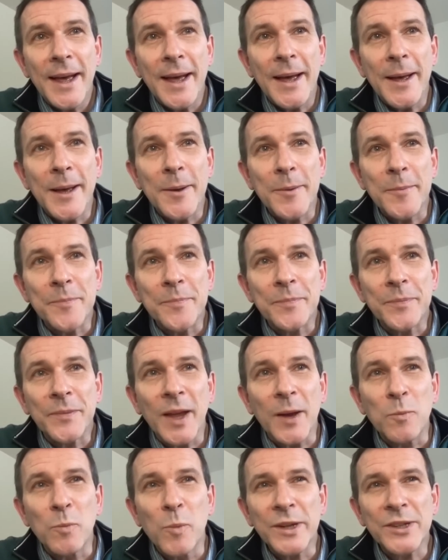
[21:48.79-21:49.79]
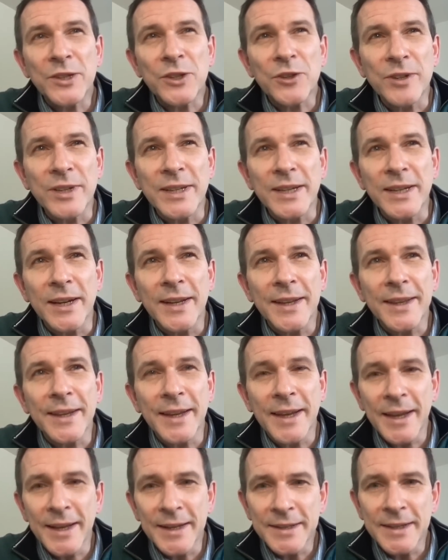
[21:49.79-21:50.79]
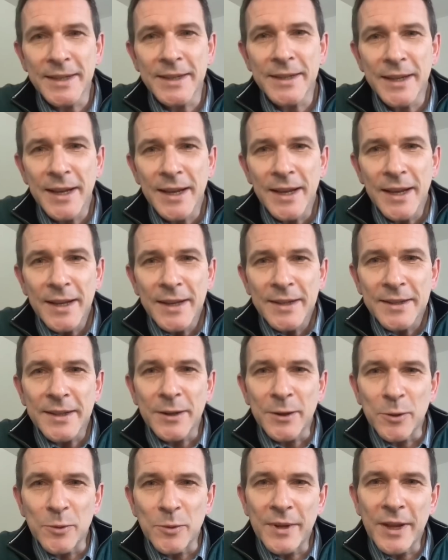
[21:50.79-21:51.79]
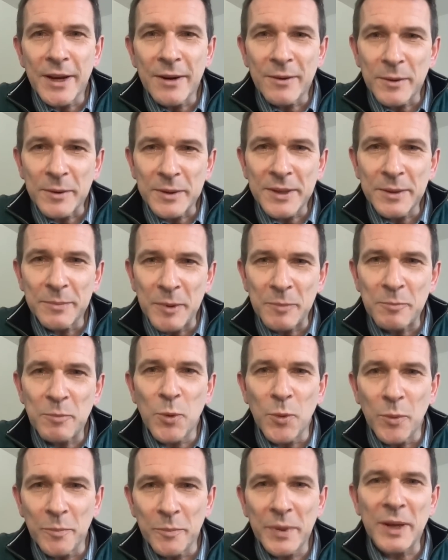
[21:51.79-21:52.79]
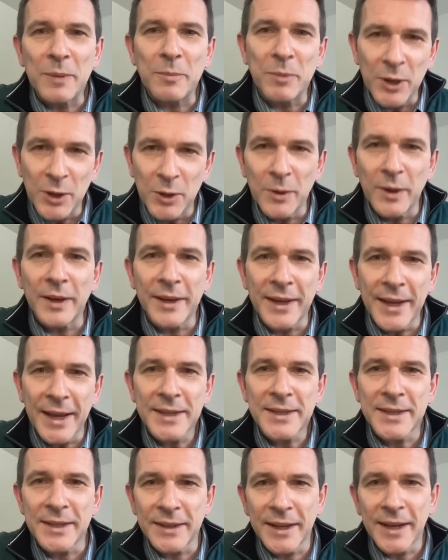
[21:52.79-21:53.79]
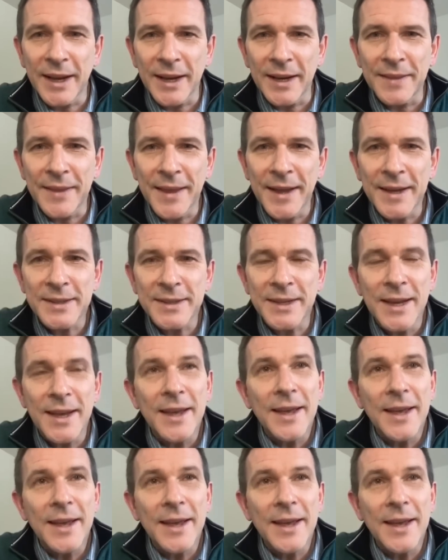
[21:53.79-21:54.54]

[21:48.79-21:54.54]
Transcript: And Wes Streeting, I think, gets it. So there are some important people who are getting the hang of that.